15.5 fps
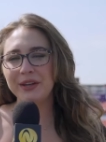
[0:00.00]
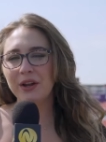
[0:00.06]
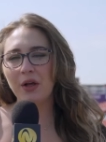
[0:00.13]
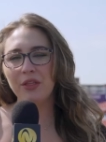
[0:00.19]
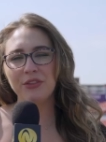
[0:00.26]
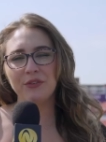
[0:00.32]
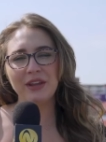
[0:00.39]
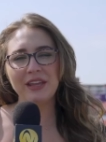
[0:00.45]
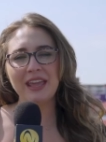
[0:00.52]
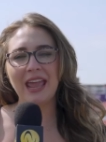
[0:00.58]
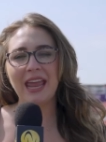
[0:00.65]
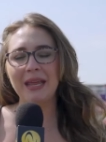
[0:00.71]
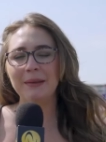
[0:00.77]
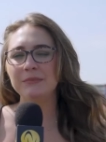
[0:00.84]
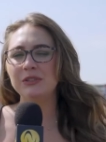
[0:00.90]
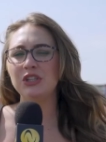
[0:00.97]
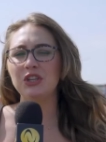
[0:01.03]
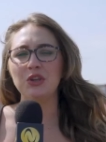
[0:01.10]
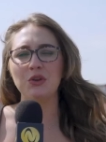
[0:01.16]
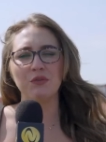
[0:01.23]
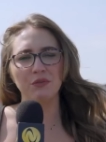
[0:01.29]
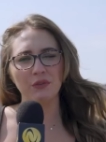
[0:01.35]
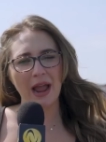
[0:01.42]
win all three games,
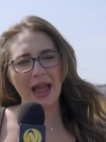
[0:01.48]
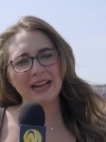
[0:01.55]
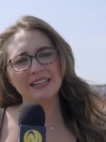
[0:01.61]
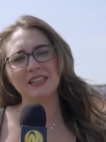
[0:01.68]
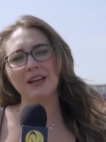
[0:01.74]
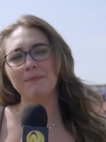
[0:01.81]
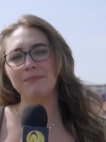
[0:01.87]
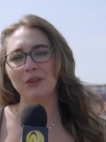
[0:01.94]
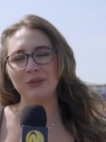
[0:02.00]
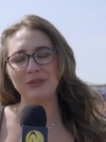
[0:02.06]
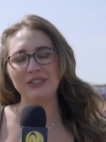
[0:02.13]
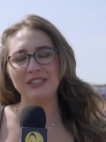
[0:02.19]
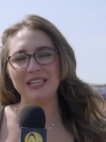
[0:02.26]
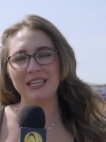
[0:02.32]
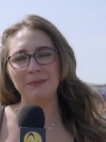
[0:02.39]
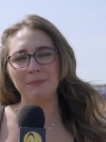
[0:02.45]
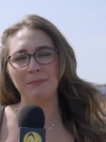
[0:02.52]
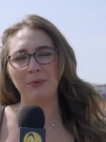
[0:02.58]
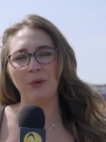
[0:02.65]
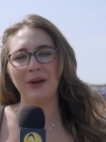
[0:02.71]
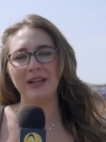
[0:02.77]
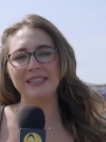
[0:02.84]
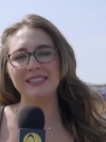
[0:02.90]
you've racked up those team
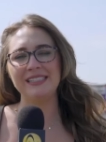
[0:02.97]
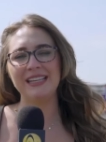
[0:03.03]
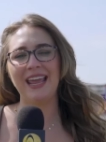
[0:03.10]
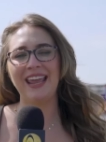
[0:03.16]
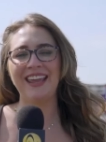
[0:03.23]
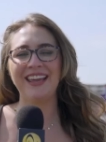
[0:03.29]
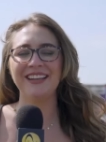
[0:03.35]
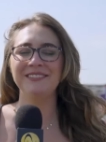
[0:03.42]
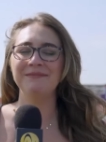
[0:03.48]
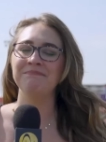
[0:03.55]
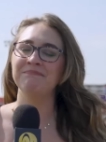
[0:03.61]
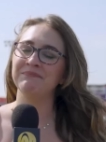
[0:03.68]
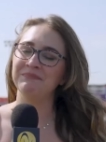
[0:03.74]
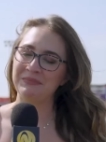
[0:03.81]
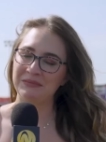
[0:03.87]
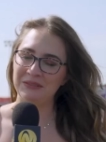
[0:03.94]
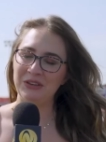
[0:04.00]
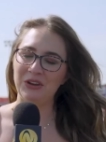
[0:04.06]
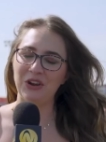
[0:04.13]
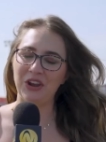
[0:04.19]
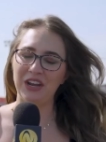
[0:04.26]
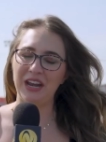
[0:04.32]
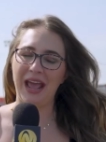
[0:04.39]
points and
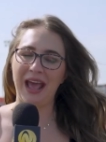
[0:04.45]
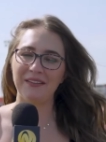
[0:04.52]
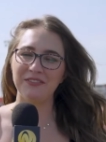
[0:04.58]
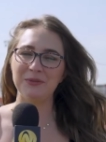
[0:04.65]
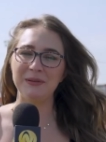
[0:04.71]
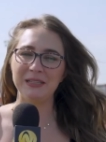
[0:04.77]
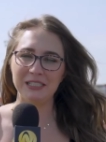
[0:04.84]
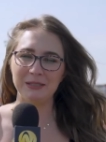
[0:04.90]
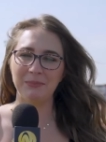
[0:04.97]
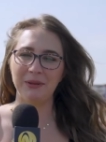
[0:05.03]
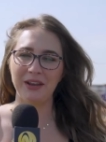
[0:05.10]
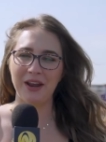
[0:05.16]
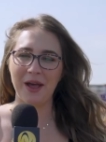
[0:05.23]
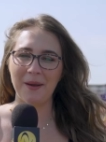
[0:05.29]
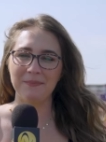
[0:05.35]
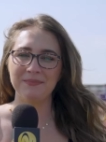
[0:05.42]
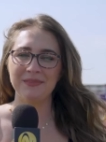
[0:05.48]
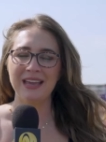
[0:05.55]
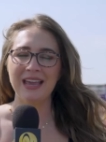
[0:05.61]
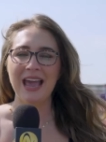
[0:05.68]
you're going to have to be split up.